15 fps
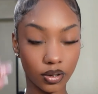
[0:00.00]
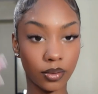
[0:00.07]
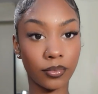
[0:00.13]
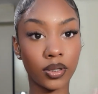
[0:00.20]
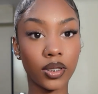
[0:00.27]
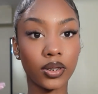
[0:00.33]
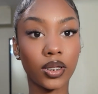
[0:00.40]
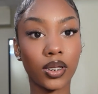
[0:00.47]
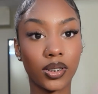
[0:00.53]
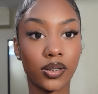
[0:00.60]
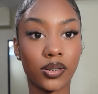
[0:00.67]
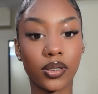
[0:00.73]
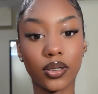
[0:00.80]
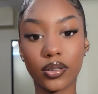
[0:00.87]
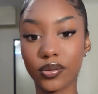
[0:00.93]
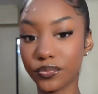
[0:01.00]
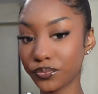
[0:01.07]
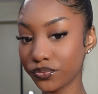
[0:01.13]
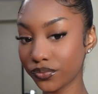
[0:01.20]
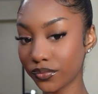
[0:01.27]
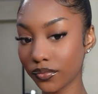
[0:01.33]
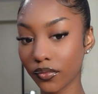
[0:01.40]
I'm gonna let that sit,
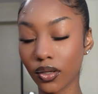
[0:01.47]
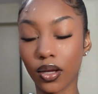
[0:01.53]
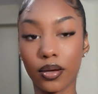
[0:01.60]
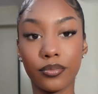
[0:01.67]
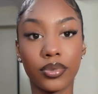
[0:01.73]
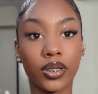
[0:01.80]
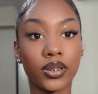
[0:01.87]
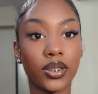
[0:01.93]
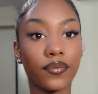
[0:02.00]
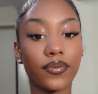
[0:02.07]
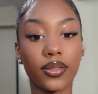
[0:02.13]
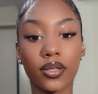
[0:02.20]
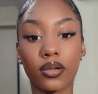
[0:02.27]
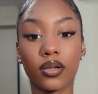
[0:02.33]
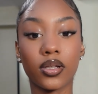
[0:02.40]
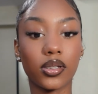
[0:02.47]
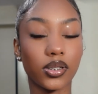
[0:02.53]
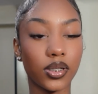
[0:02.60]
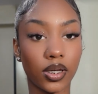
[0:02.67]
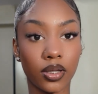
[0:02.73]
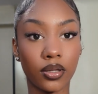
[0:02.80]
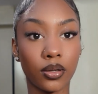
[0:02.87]
blend everything all
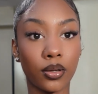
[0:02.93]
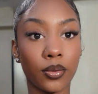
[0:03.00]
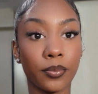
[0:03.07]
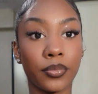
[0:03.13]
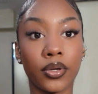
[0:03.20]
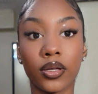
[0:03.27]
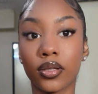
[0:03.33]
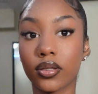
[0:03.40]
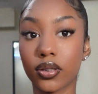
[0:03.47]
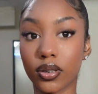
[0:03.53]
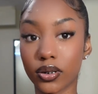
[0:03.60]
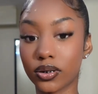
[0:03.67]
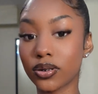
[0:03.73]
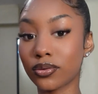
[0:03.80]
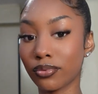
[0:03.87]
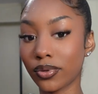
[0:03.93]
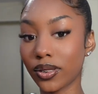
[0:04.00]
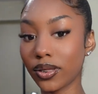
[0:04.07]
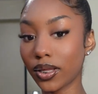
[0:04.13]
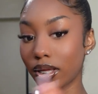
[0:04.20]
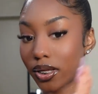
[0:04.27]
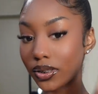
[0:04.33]
together. But this is really
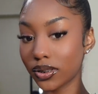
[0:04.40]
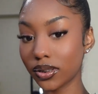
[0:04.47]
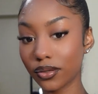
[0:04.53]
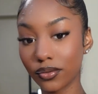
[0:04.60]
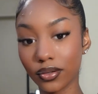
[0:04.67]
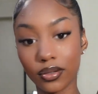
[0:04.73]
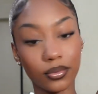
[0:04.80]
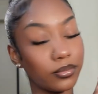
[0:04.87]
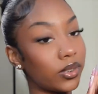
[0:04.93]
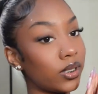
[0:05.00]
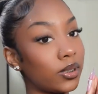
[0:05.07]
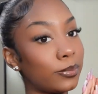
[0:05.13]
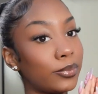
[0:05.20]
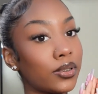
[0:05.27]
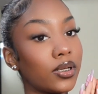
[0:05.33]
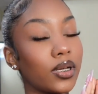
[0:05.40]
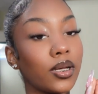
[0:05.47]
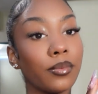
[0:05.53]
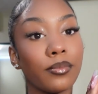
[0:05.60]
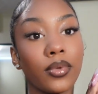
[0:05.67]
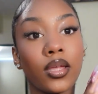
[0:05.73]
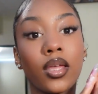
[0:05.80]
the end of the makeup look.
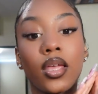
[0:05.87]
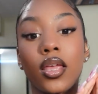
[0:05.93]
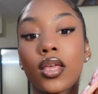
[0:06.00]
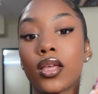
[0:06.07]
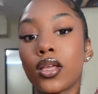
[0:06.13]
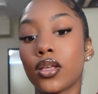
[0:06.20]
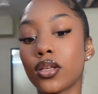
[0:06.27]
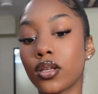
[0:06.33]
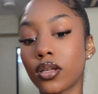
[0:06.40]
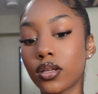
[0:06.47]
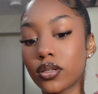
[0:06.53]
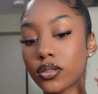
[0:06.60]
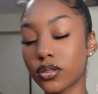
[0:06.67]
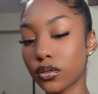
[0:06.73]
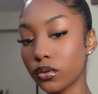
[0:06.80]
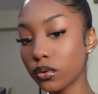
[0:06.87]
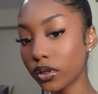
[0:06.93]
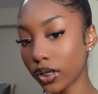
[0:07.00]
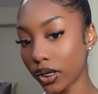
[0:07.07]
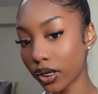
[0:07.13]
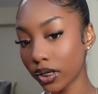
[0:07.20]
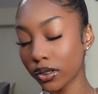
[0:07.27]
I'm so
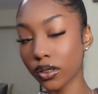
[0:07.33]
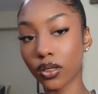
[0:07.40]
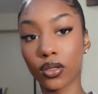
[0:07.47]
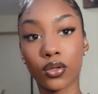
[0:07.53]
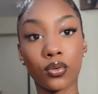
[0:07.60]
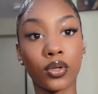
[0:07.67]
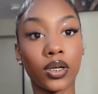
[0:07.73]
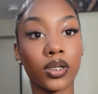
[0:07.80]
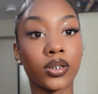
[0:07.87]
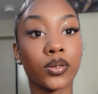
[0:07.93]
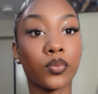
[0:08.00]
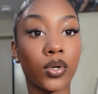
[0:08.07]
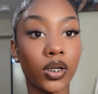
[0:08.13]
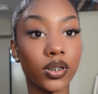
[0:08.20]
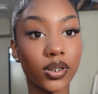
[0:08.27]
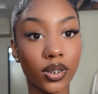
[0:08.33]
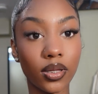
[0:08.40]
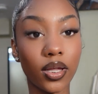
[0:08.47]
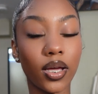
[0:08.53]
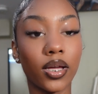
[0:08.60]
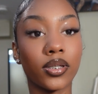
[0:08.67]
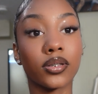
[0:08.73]
glad you guys watched to
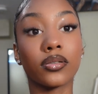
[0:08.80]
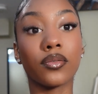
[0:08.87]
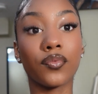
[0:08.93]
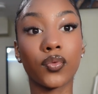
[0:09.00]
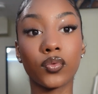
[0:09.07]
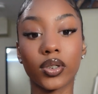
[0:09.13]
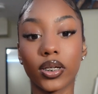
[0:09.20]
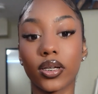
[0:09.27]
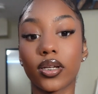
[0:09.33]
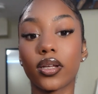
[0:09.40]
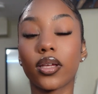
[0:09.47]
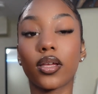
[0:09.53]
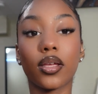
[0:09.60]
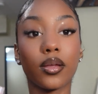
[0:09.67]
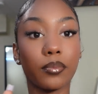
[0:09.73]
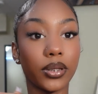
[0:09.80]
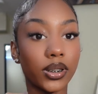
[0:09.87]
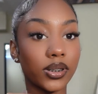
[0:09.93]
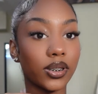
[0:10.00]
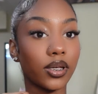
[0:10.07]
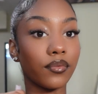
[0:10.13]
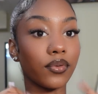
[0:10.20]
the end. If you did,
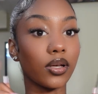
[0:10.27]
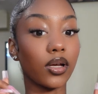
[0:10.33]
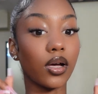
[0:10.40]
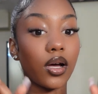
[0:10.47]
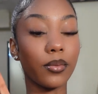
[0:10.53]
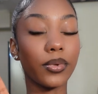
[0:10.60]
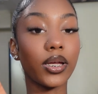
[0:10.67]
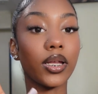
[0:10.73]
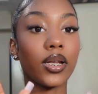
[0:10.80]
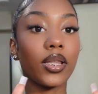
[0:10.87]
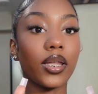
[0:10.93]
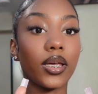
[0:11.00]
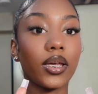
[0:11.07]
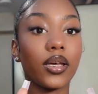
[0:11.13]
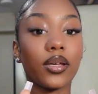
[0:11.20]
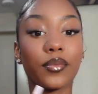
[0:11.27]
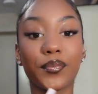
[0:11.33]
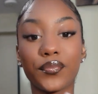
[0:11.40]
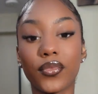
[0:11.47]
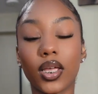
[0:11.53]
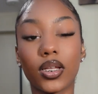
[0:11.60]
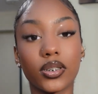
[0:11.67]
please give a comment and a like
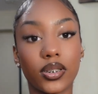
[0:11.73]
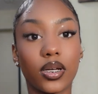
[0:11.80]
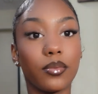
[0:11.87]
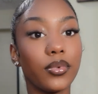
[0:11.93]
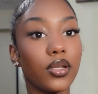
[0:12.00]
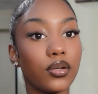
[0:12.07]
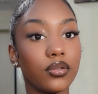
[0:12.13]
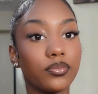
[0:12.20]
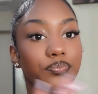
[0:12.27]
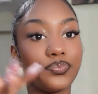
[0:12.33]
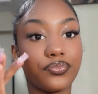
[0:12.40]
down below